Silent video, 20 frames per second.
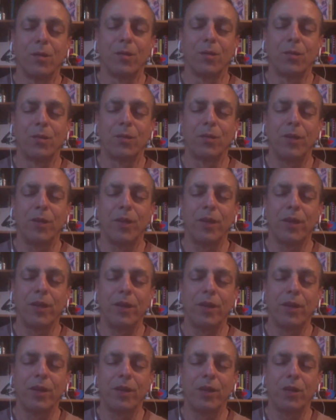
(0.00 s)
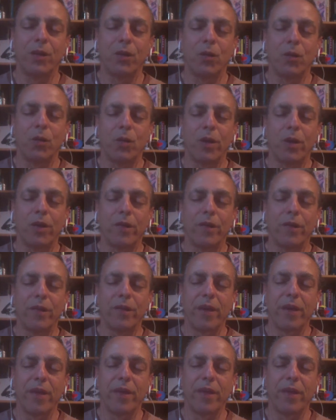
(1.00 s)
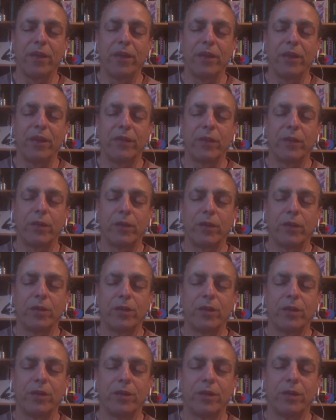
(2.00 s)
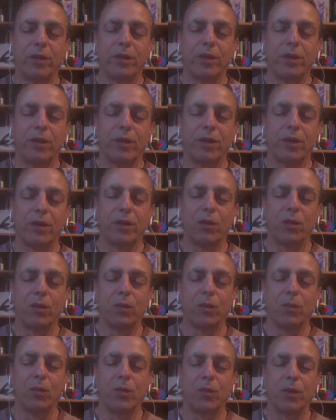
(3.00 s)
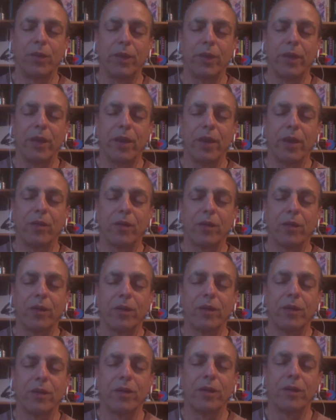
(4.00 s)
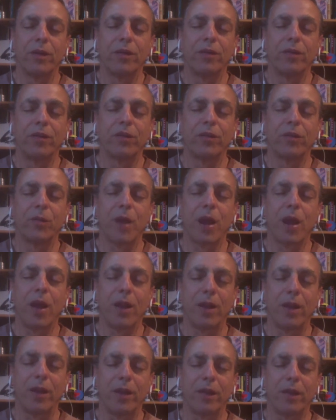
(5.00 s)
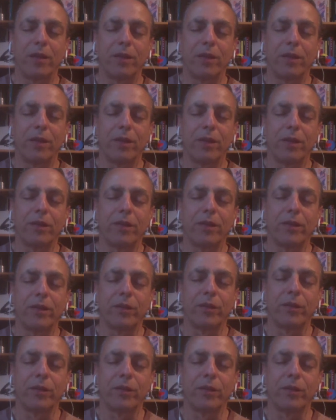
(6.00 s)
Breathing in, aware of the liver. Breathing out, smiling to the liver.